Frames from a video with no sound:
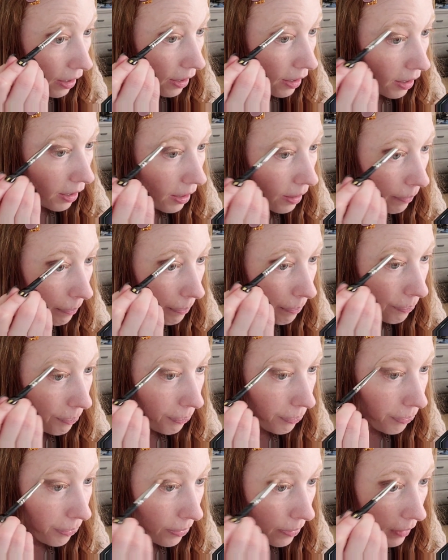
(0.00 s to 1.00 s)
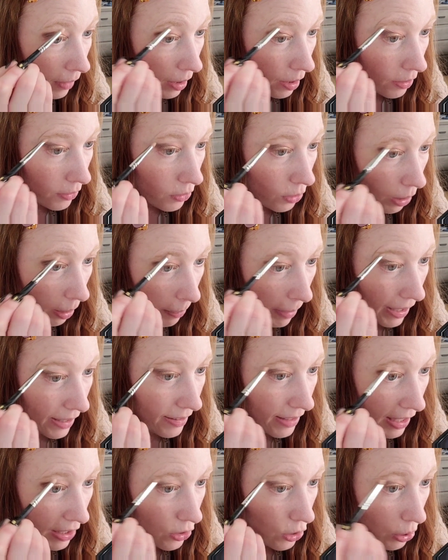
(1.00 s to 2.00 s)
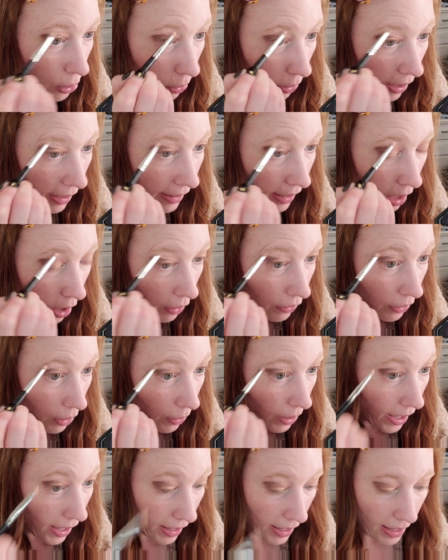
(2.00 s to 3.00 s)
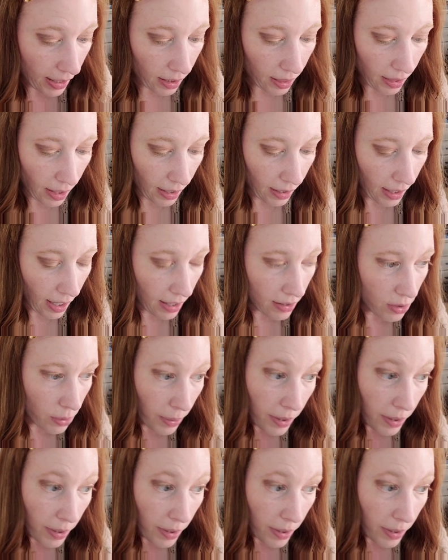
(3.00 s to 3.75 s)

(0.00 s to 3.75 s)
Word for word: Um, so I'm on day two right now of no headache, thank God.